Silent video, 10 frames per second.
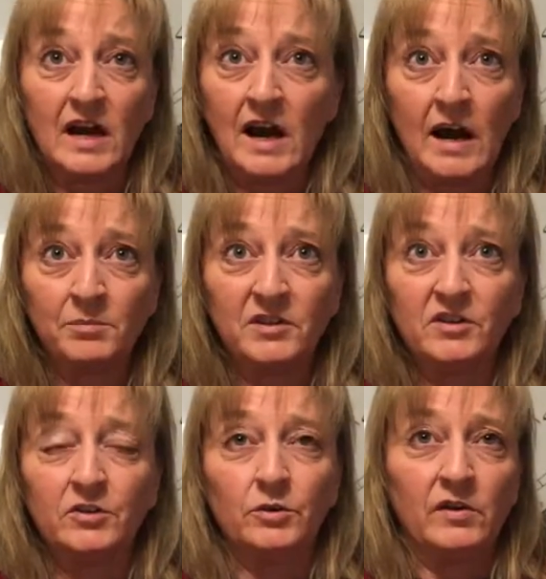not opted
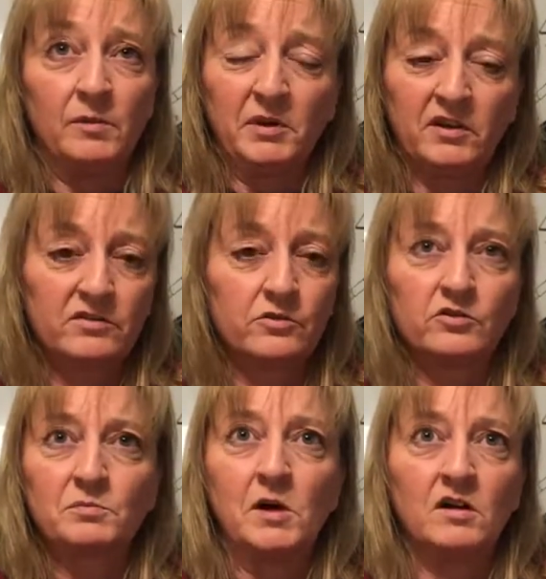to do that because they're
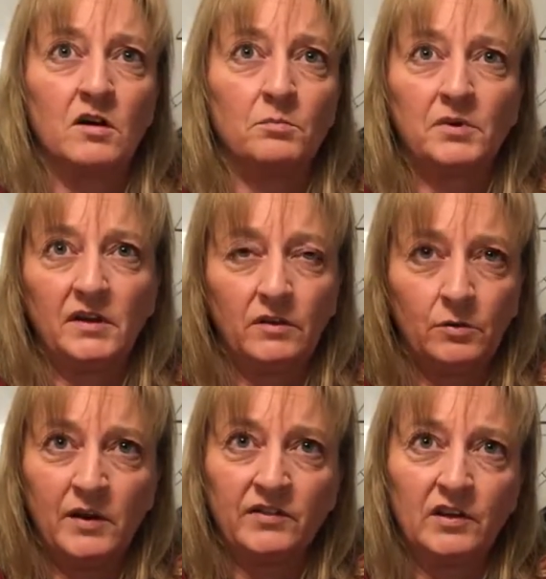a small company. They
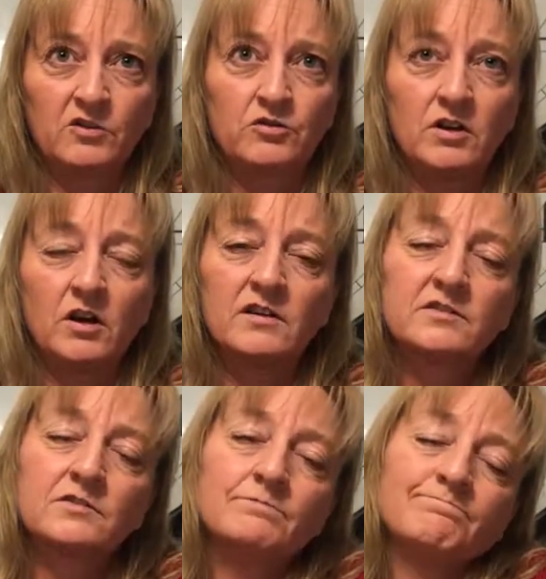don't want the extra cost.